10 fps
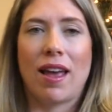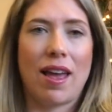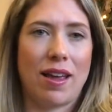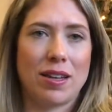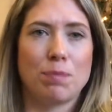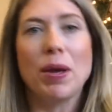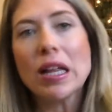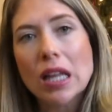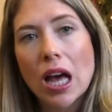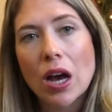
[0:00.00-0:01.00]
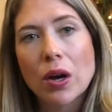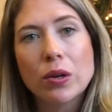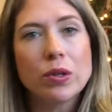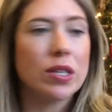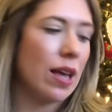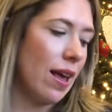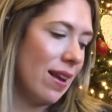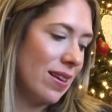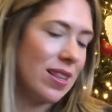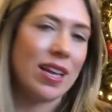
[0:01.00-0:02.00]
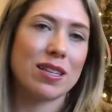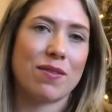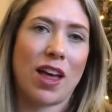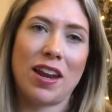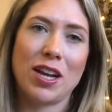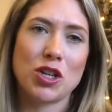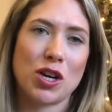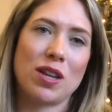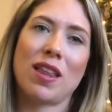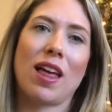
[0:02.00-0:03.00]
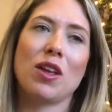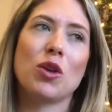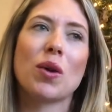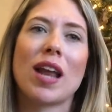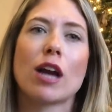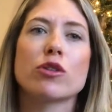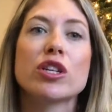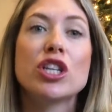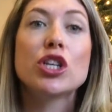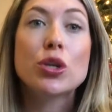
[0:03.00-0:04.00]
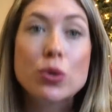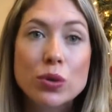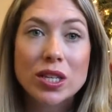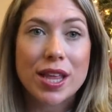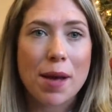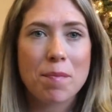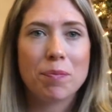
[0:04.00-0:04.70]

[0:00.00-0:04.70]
and pillows and things of that nature, that you can actually use them,